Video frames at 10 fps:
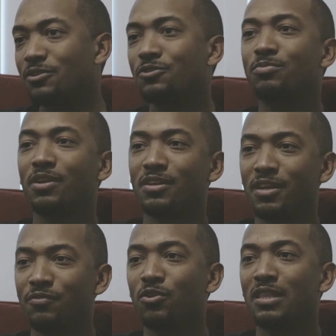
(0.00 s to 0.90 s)
I told the brother to
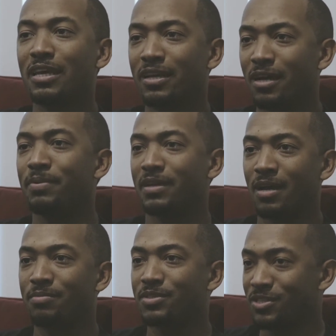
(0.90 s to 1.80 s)
give you a leg up in
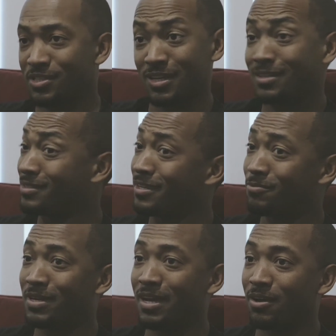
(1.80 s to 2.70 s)
competition, not to
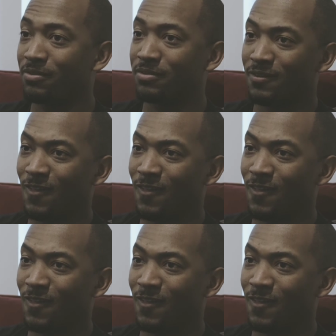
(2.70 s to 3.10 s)
take one out.